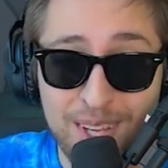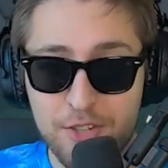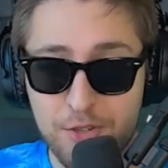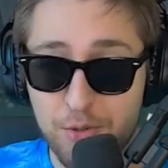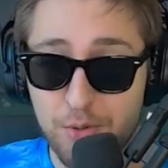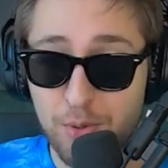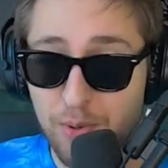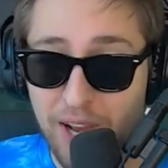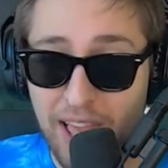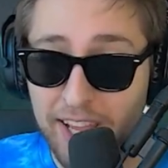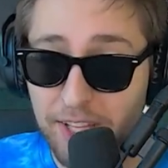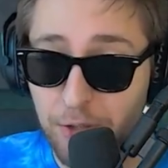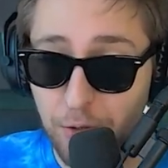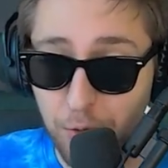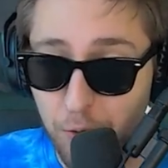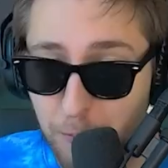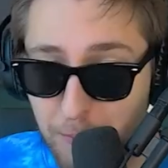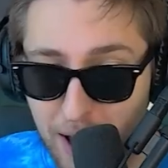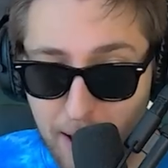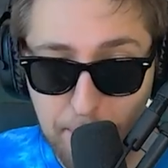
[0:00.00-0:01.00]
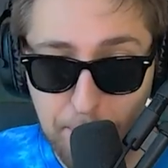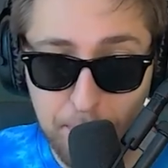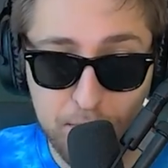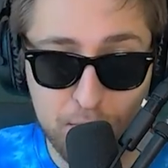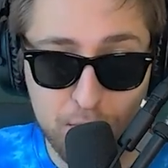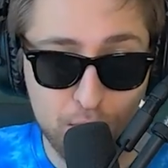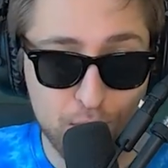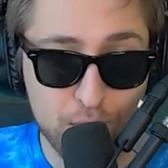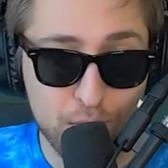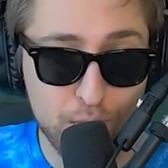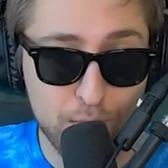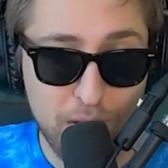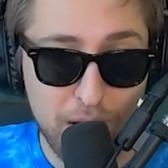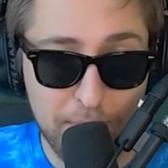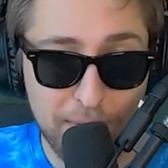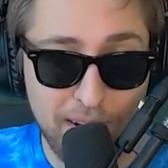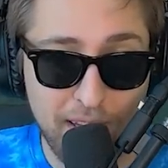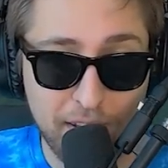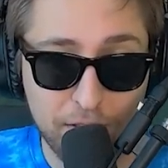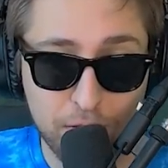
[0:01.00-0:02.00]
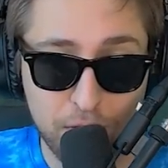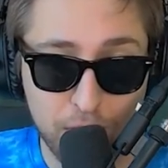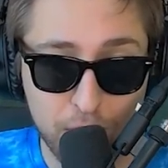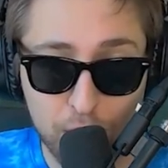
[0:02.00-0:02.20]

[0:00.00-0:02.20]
Do you like the new map? Do you maybe like the